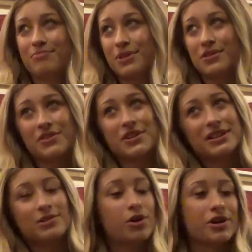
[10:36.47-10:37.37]
beautiful
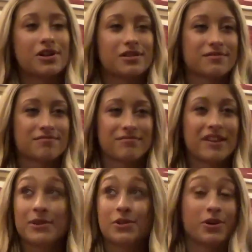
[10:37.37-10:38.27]
and loyal.
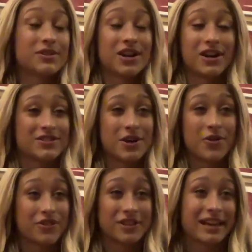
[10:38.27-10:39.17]
They've been loyal to our show
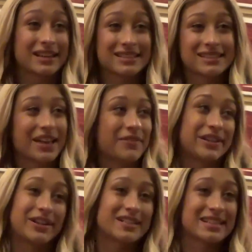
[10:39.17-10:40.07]
for like 7
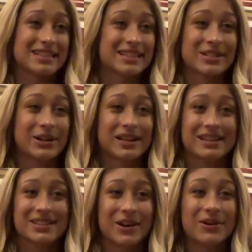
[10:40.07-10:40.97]
years since it
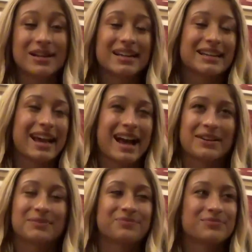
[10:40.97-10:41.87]
started. So yeah,
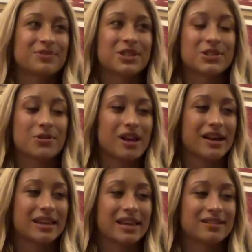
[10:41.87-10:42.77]
we're so
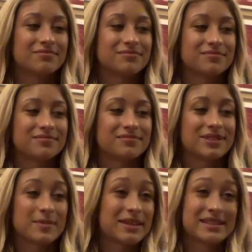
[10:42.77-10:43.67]
lucky.
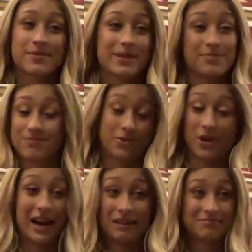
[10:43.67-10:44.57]
It's been great.